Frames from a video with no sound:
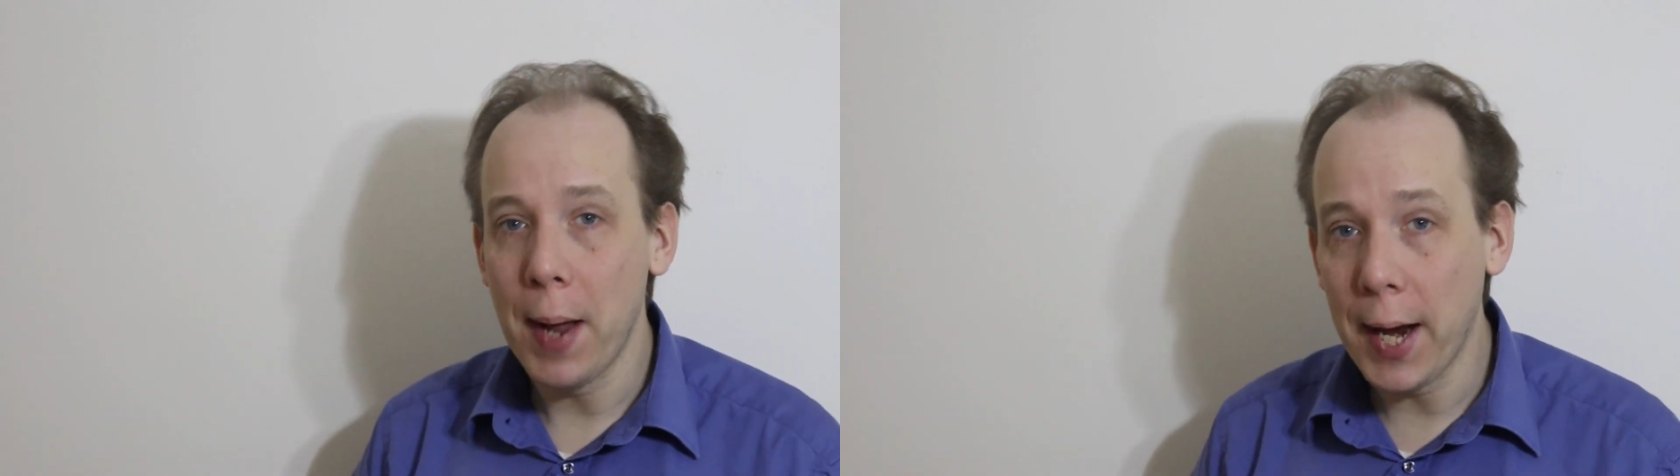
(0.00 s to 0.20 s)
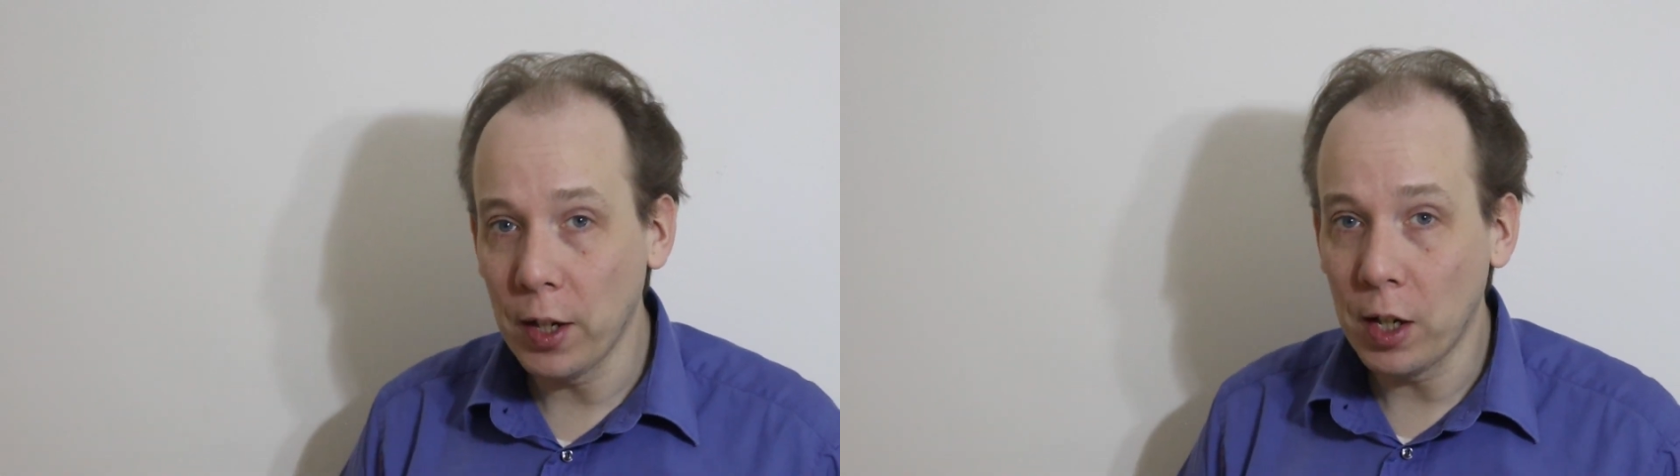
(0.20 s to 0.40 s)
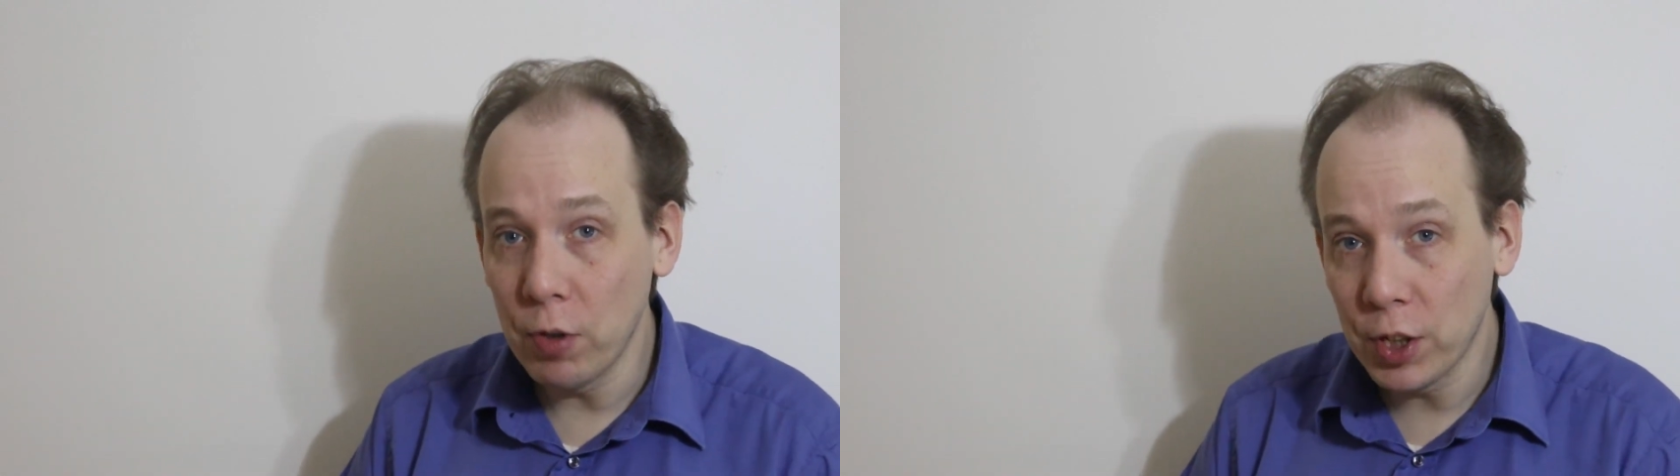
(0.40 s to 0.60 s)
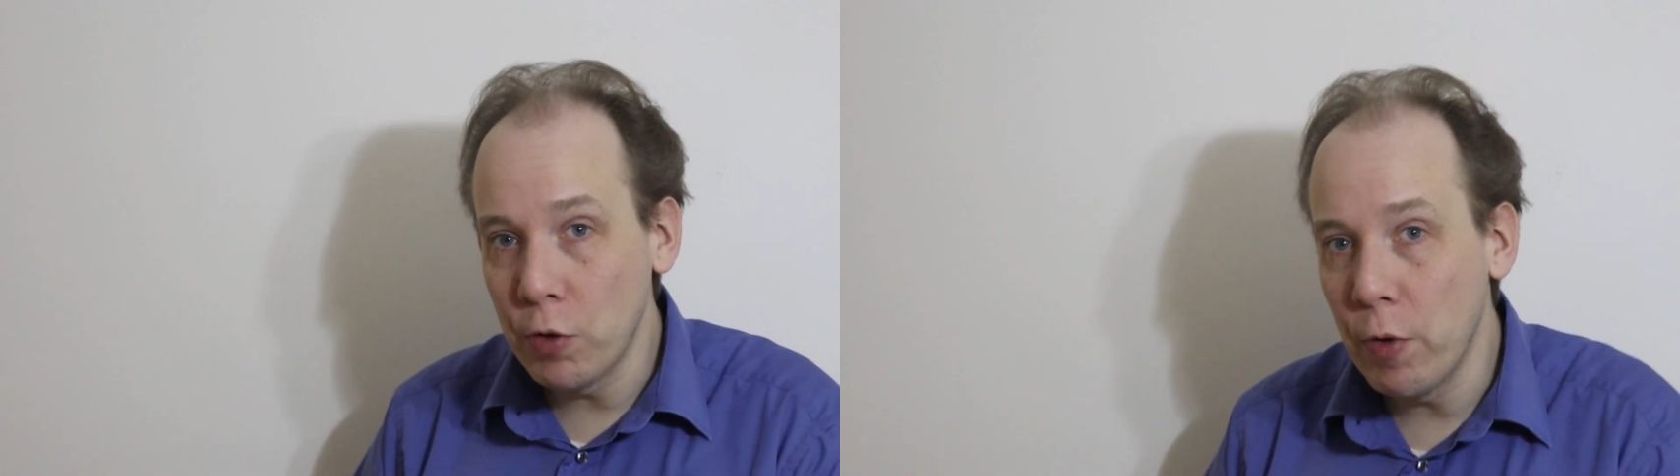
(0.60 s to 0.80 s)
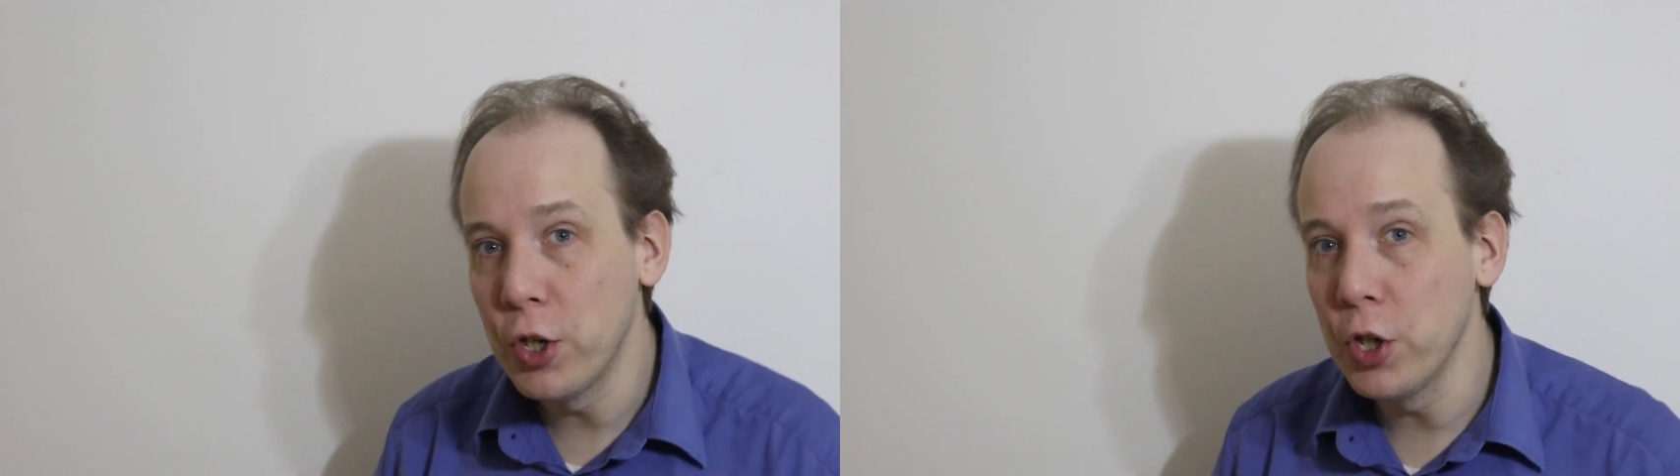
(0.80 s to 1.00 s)
headlight
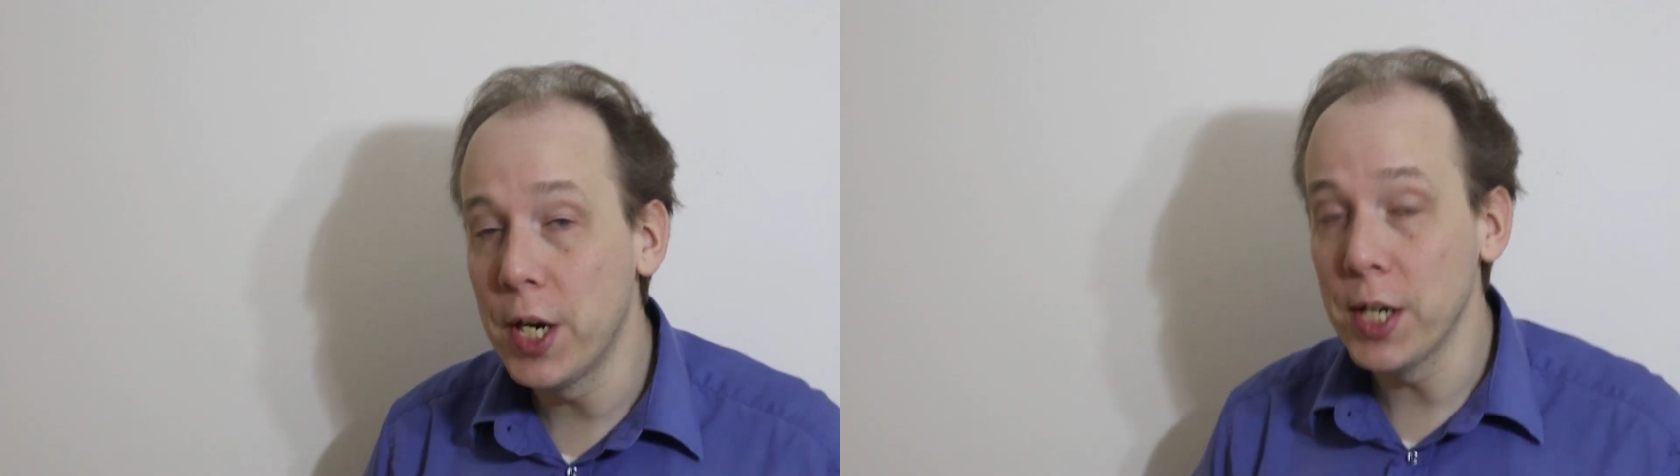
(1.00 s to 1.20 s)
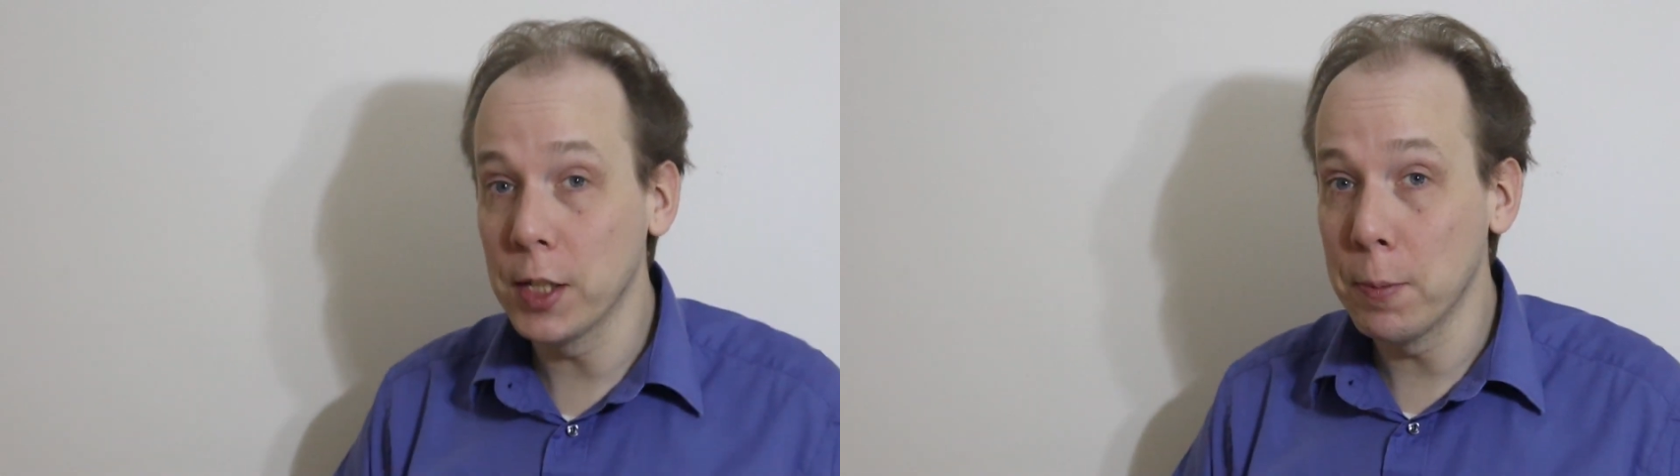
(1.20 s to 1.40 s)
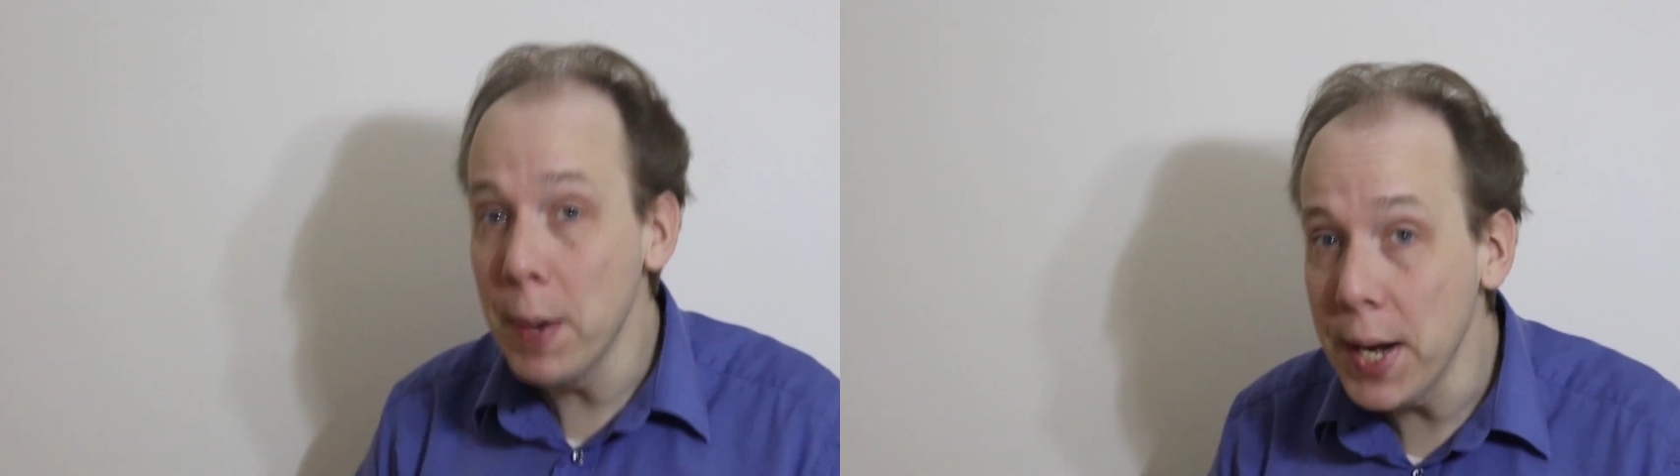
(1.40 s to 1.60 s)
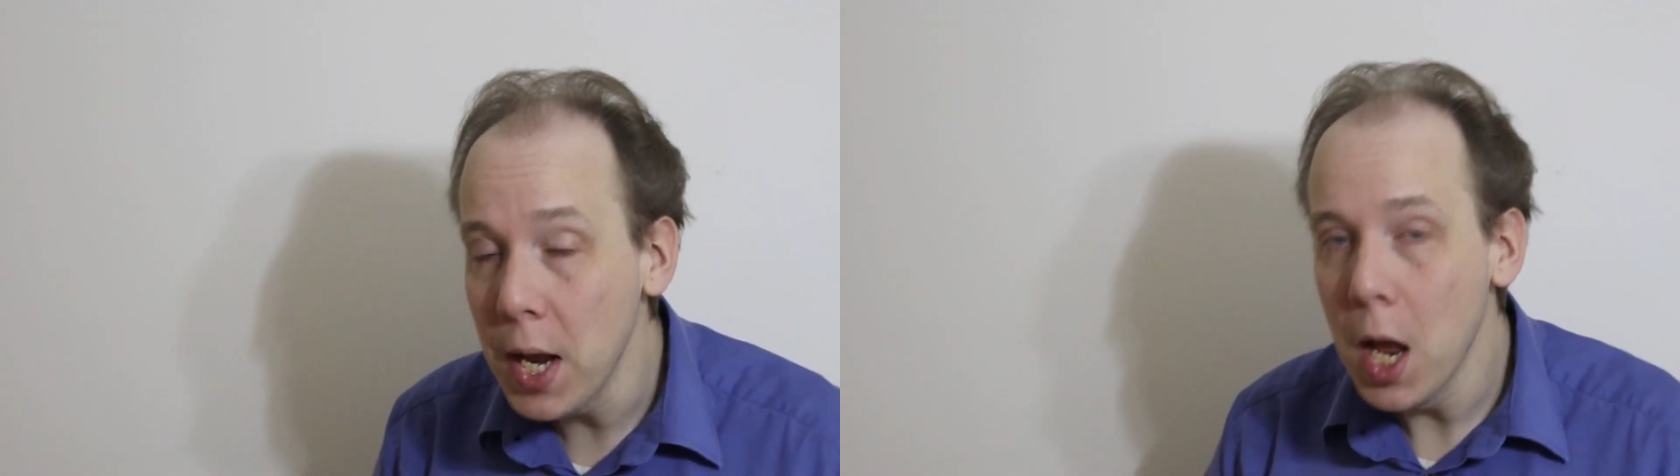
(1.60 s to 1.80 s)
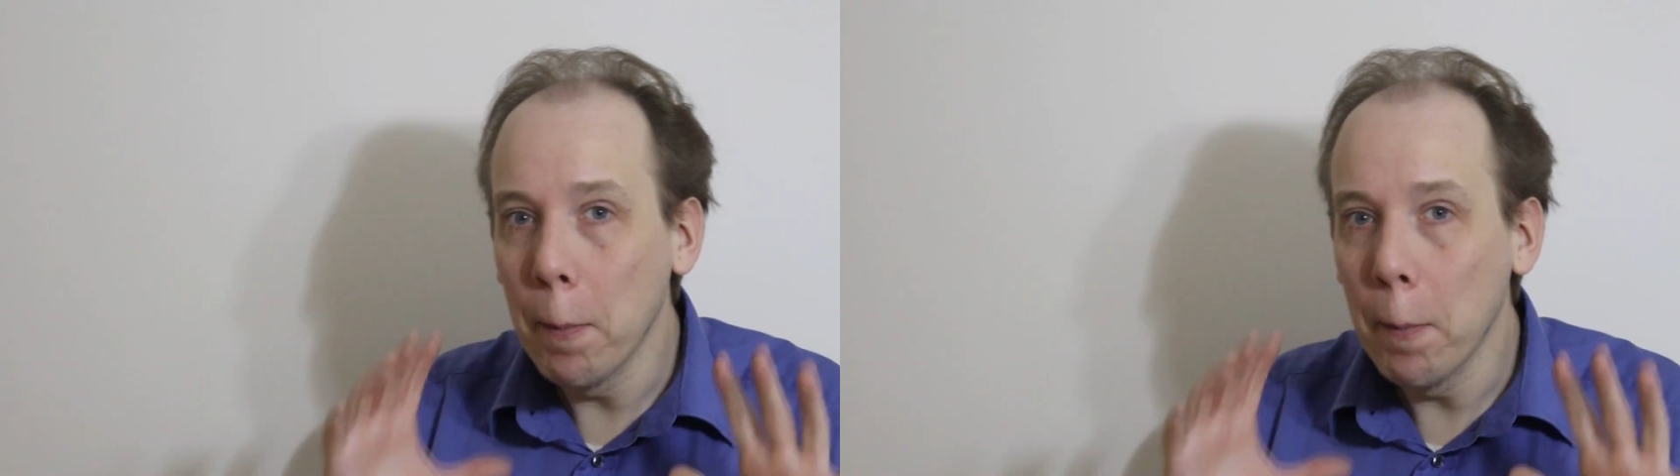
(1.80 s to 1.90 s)
restoration kit as me,